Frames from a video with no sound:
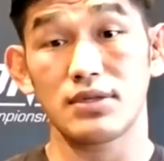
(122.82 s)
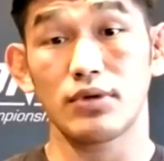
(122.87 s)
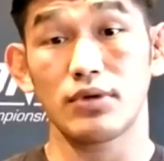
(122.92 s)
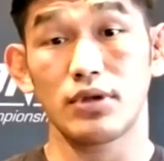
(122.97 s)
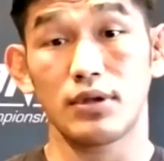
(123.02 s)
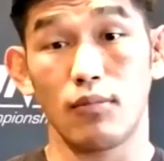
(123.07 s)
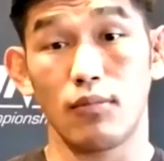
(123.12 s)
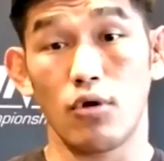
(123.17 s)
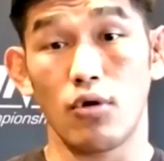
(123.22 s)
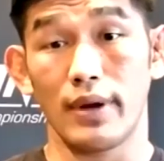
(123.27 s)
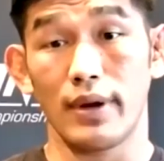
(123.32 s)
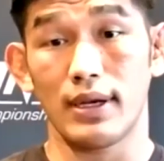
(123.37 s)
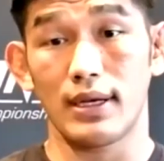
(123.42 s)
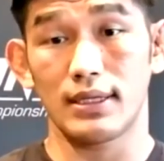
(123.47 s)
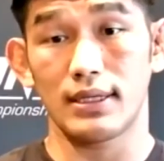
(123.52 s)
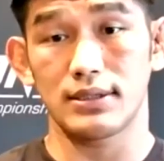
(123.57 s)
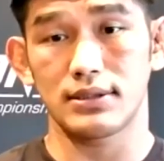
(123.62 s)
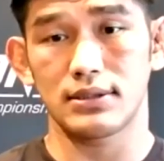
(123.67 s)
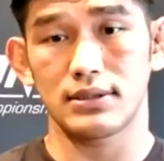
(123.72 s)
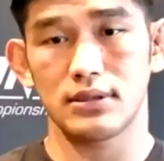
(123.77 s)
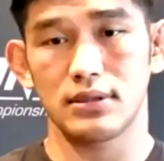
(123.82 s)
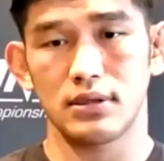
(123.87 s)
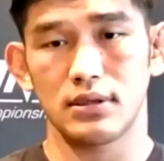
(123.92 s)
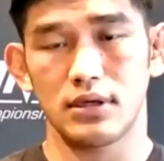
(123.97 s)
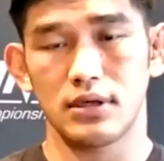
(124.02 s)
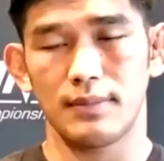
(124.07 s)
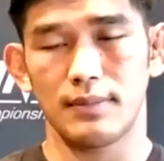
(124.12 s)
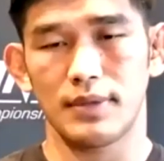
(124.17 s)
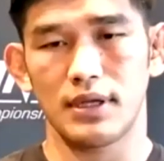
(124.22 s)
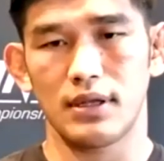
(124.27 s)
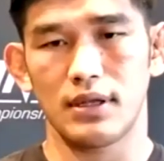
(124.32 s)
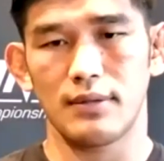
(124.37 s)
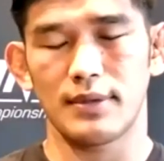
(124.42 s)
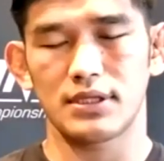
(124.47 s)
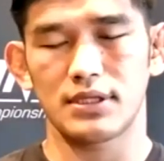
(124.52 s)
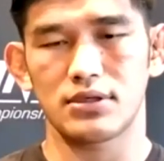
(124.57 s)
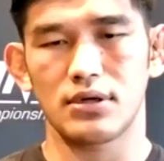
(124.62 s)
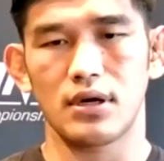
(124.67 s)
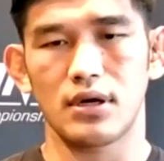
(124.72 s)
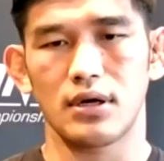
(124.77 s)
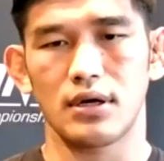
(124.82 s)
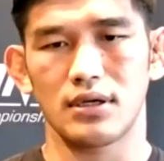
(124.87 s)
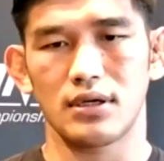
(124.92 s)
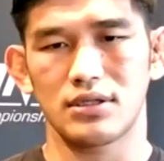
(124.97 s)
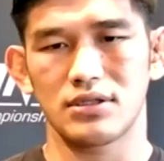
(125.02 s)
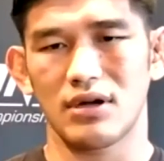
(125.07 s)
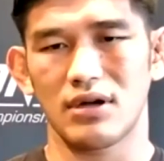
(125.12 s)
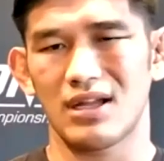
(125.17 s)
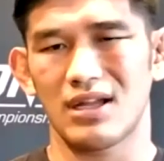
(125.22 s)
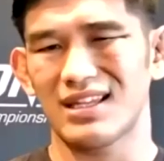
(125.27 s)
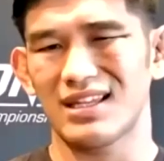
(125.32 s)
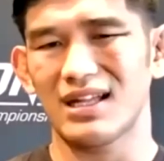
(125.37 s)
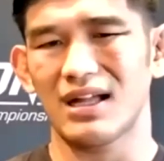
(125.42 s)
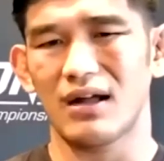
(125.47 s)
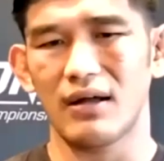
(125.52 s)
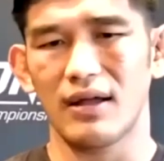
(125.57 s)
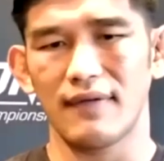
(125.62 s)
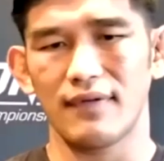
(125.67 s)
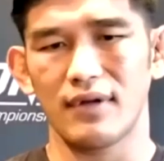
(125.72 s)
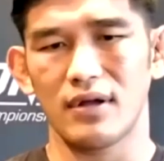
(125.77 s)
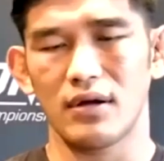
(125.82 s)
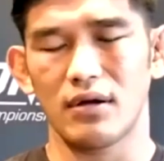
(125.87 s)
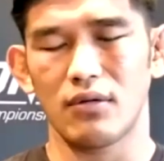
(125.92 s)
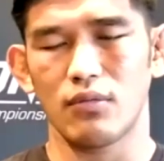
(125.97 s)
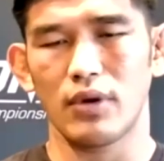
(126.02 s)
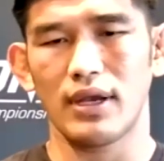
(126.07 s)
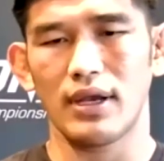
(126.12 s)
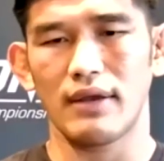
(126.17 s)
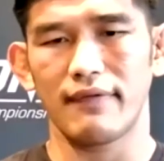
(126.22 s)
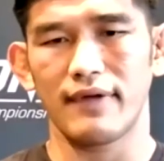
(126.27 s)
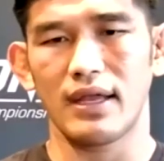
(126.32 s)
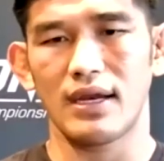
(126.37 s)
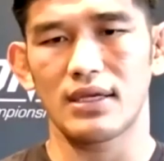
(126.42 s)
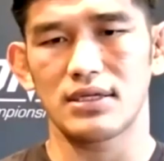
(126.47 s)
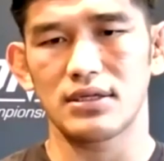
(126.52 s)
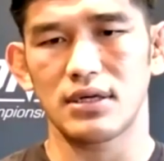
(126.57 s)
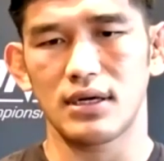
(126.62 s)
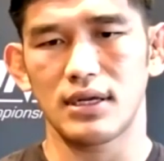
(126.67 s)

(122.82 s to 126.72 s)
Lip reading: the more weight is going to be a little bit stronger. So I think I'll have a weight advantage on him.